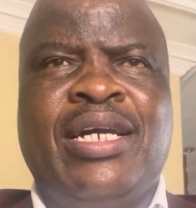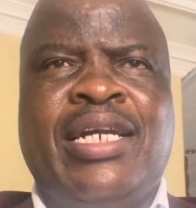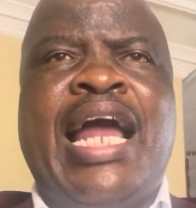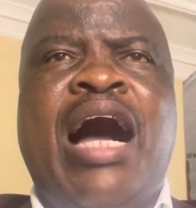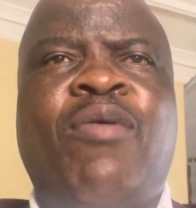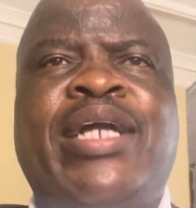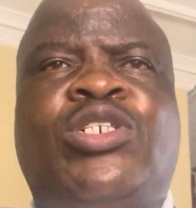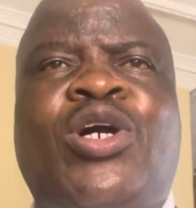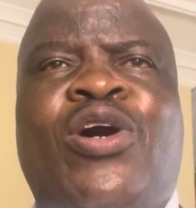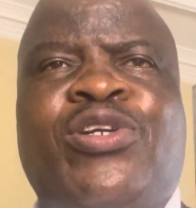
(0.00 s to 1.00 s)
Now, I want
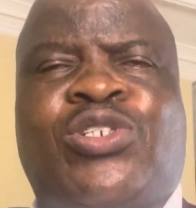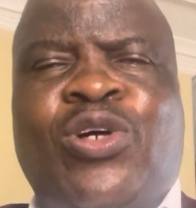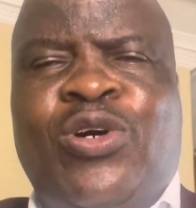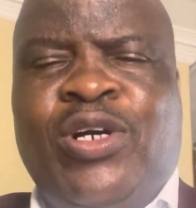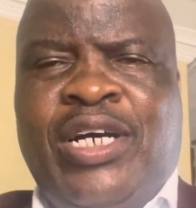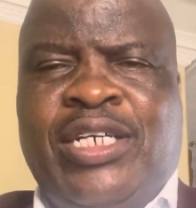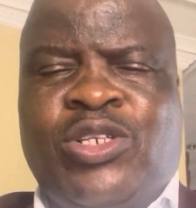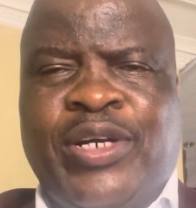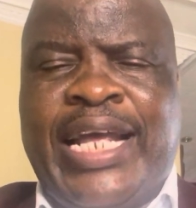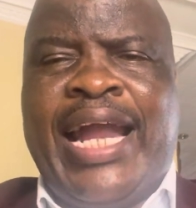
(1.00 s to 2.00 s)
you also
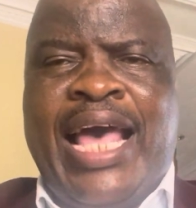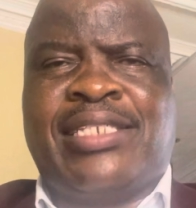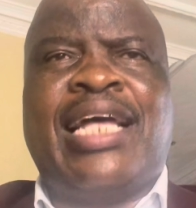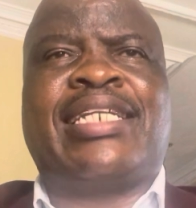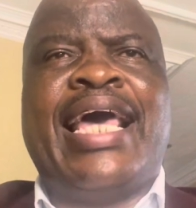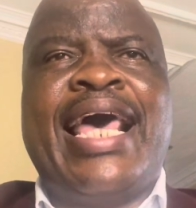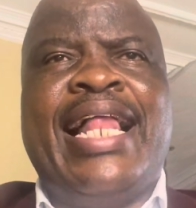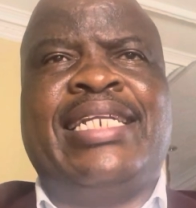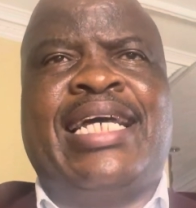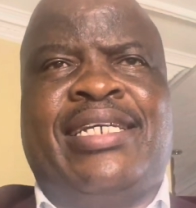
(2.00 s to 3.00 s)
to realize that
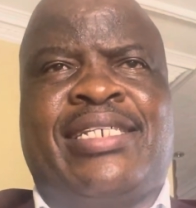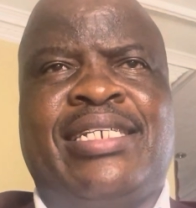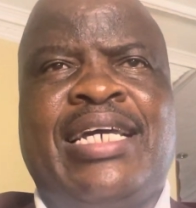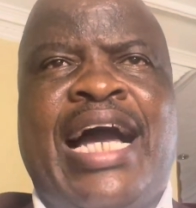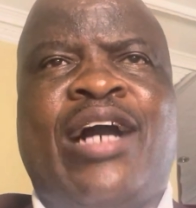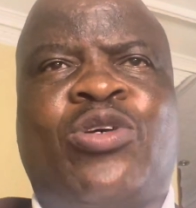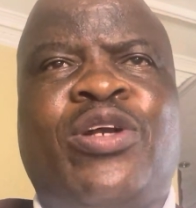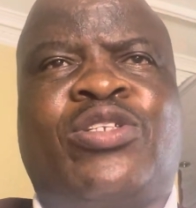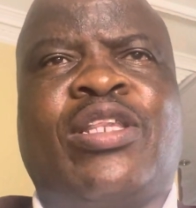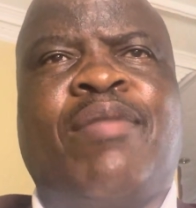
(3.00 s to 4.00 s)
elders,
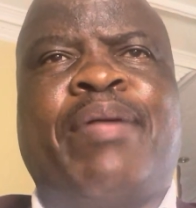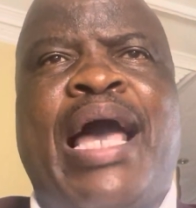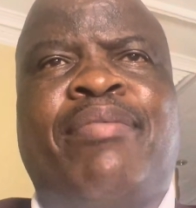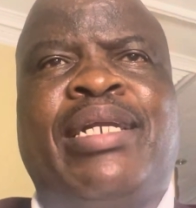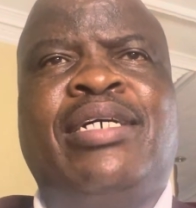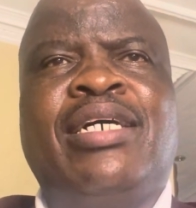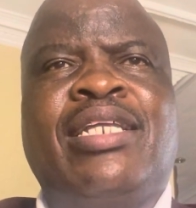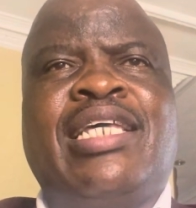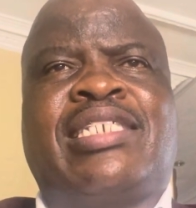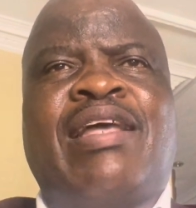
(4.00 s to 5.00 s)
according to the Bible,
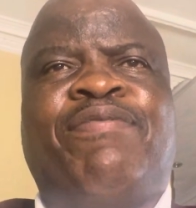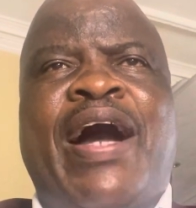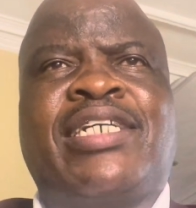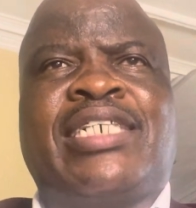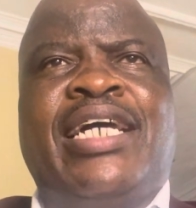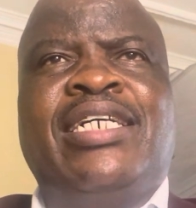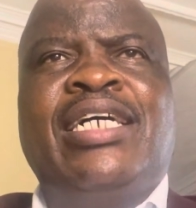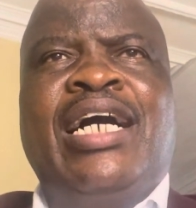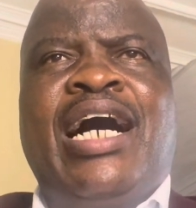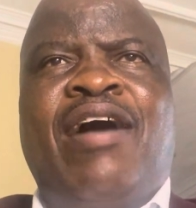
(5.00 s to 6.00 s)
this is the function
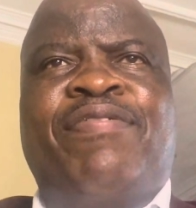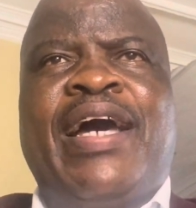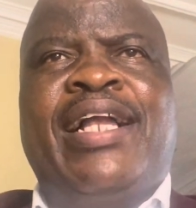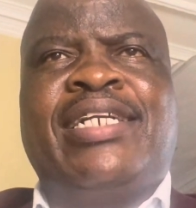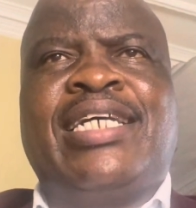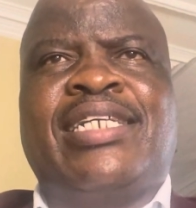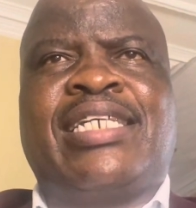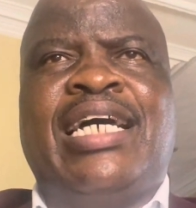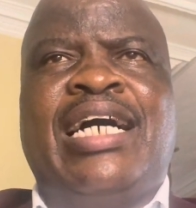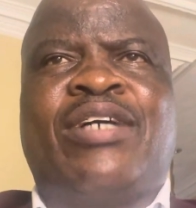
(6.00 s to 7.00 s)
of elders
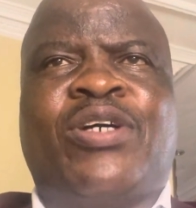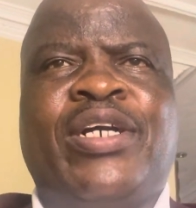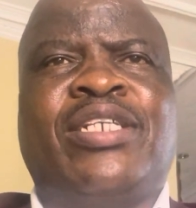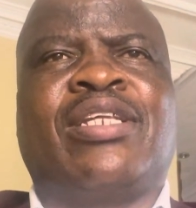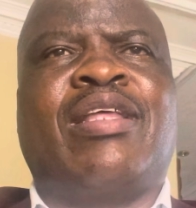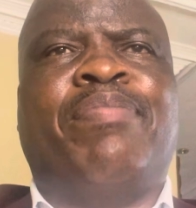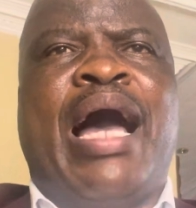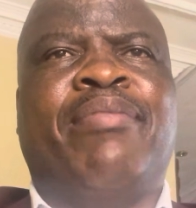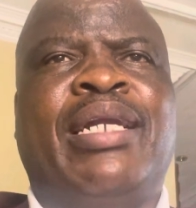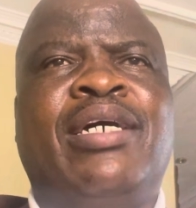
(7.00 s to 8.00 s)
according to the
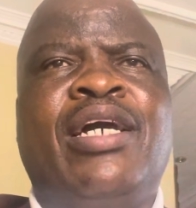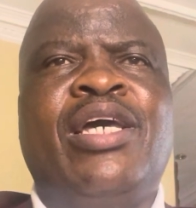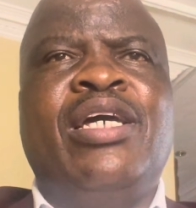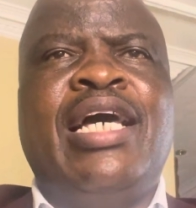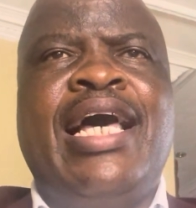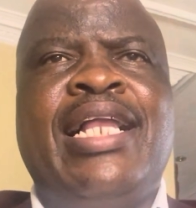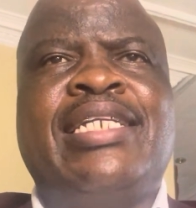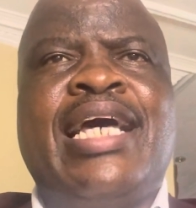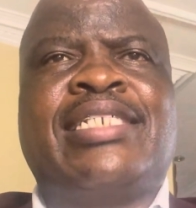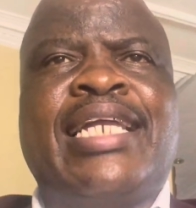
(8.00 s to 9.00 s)
Bible.
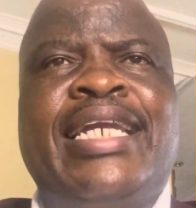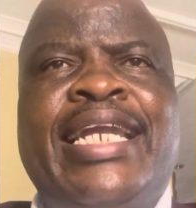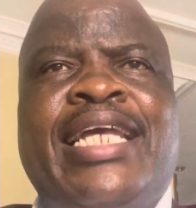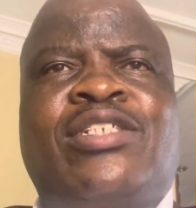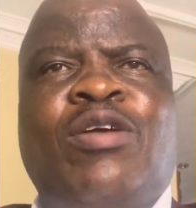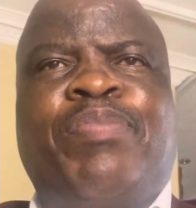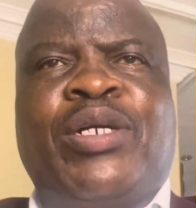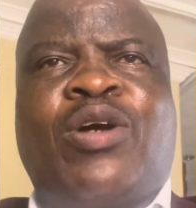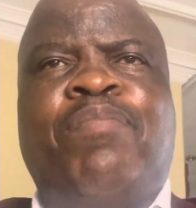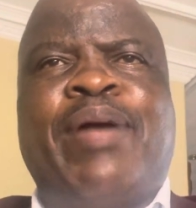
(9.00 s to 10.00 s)
Elders need to be
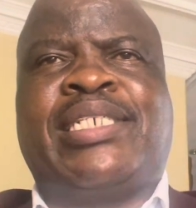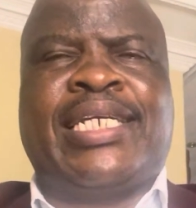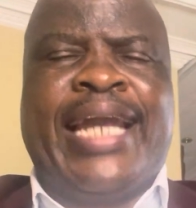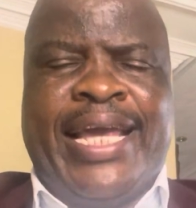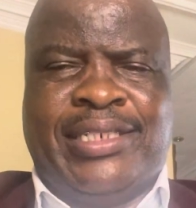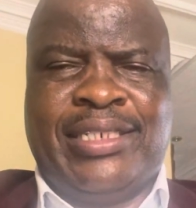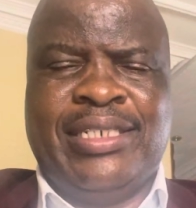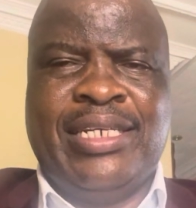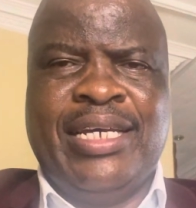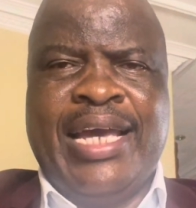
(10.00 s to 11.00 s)
compassionate.
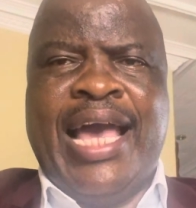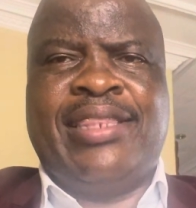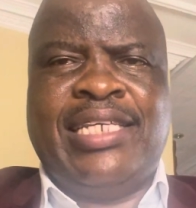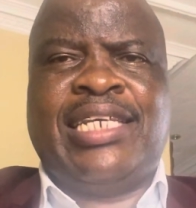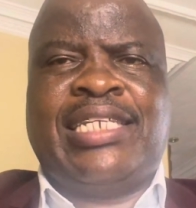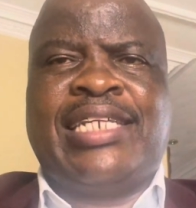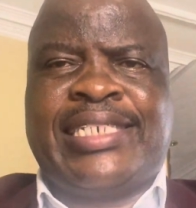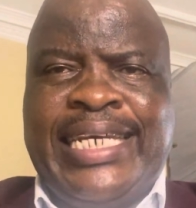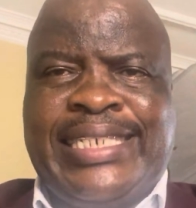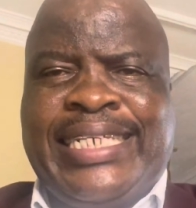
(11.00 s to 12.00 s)
And this is a
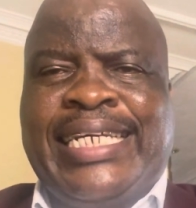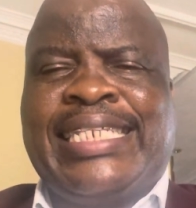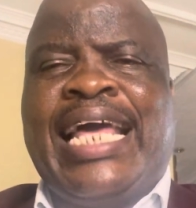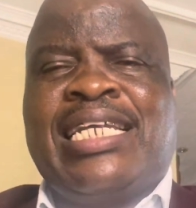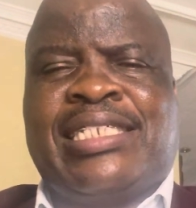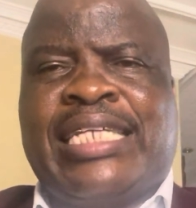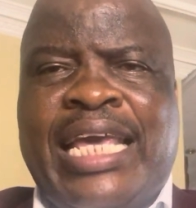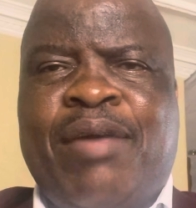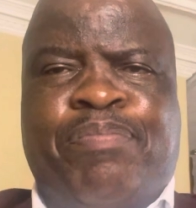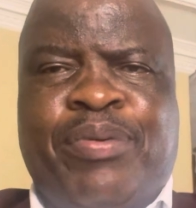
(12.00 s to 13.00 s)
teaching that is
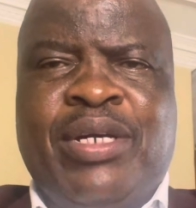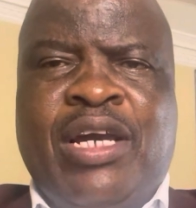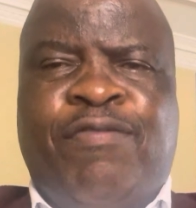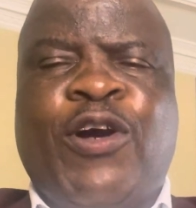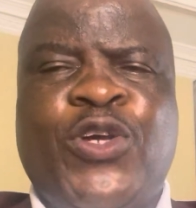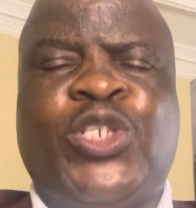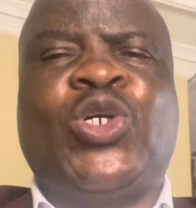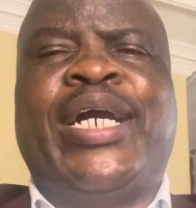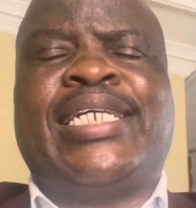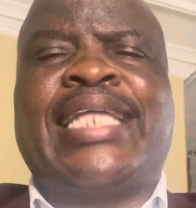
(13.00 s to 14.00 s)
deep for you
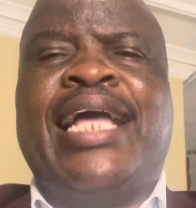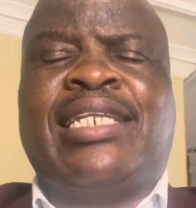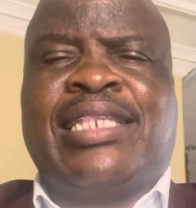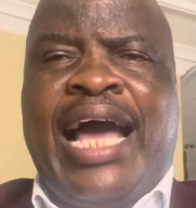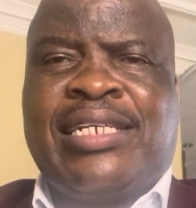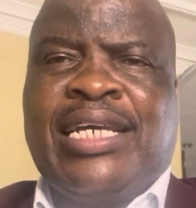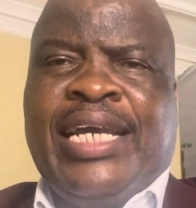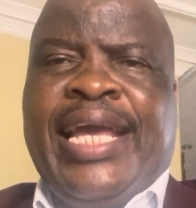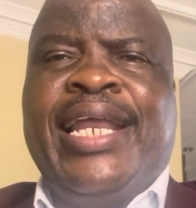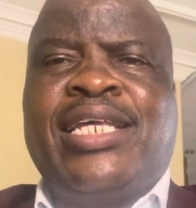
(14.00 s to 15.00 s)
to understand that
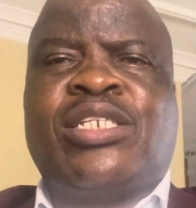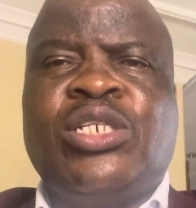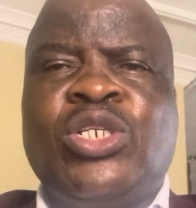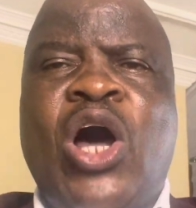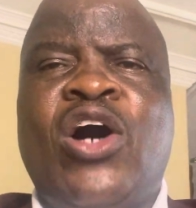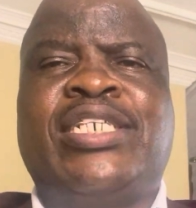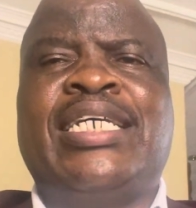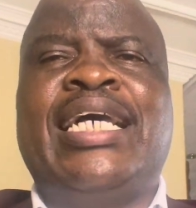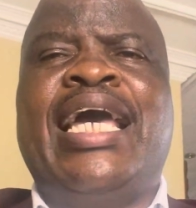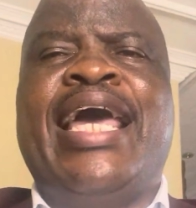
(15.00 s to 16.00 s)
it is
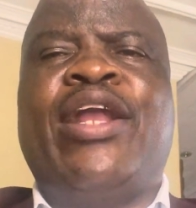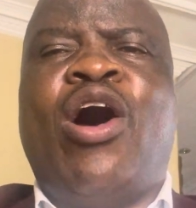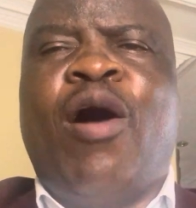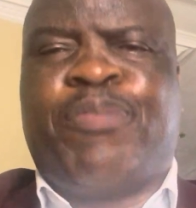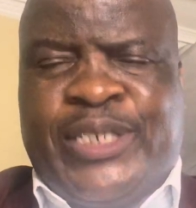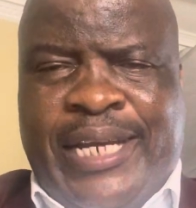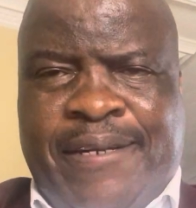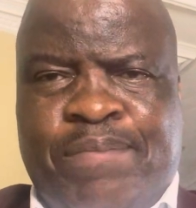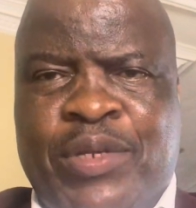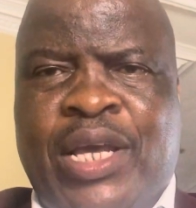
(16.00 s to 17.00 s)
not an
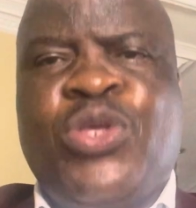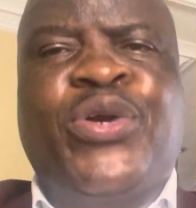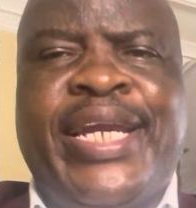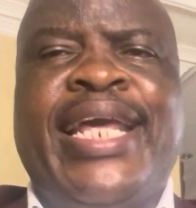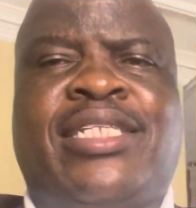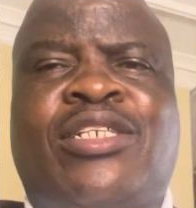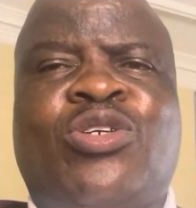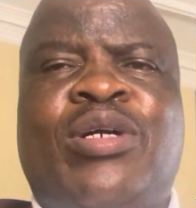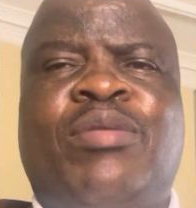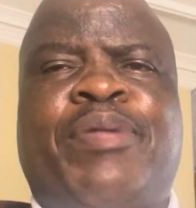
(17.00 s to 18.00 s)
option. You need
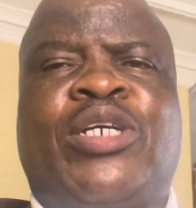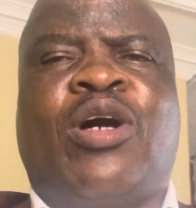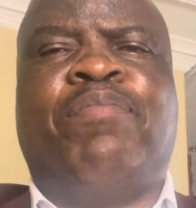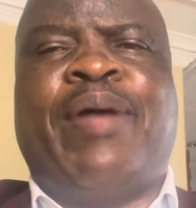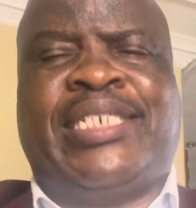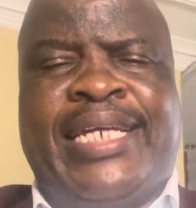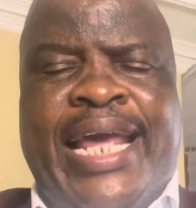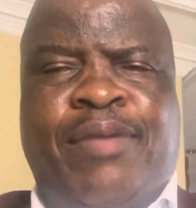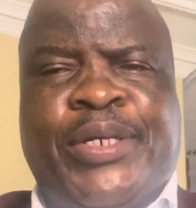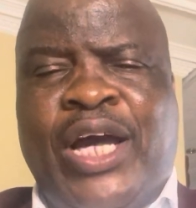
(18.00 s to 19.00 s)
to be
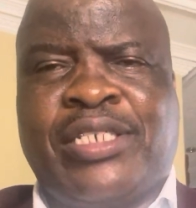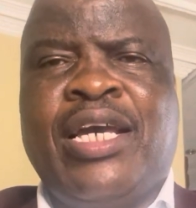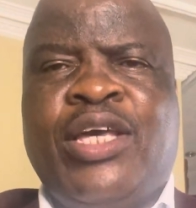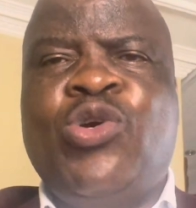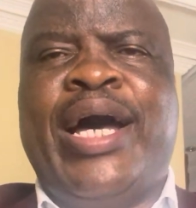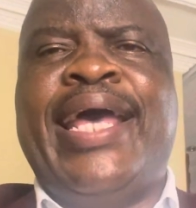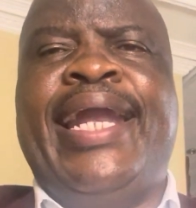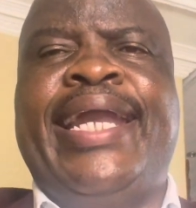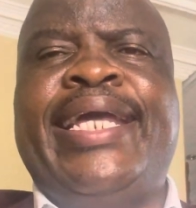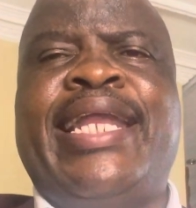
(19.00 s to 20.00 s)
compassionate because you are a
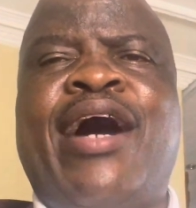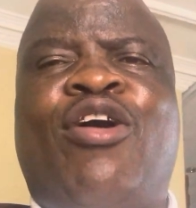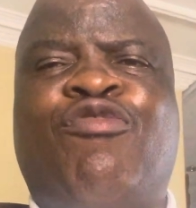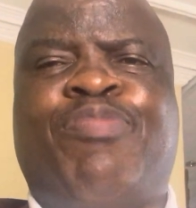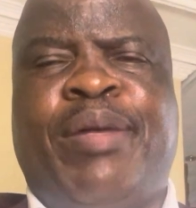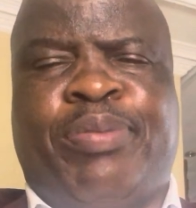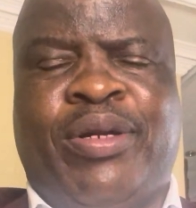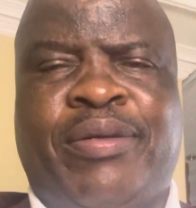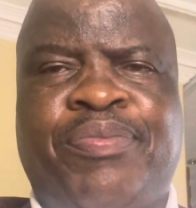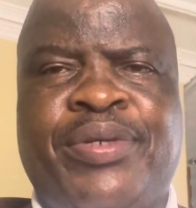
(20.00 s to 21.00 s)
leader of people.